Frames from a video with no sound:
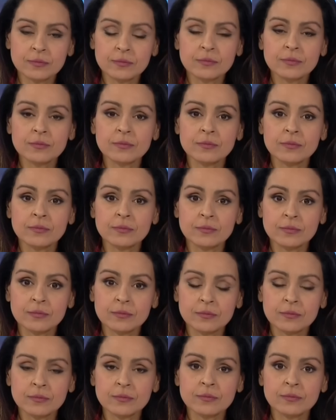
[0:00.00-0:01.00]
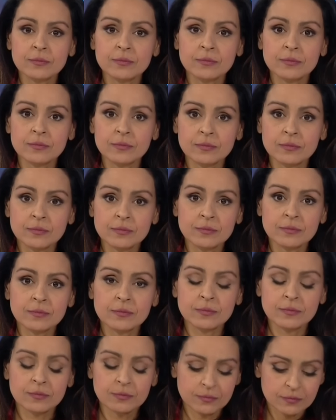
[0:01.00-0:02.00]

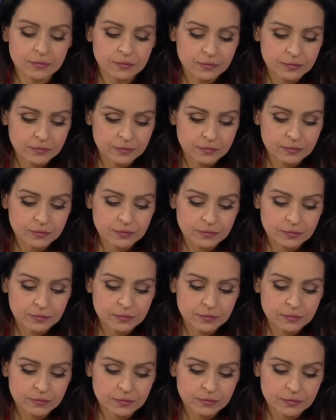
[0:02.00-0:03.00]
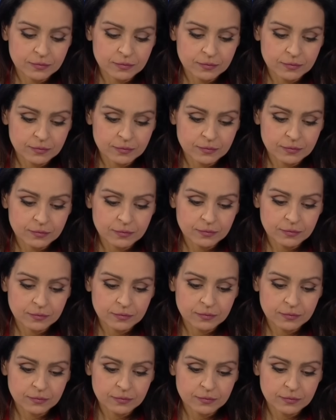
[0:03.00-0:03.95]
The person shown says nothing.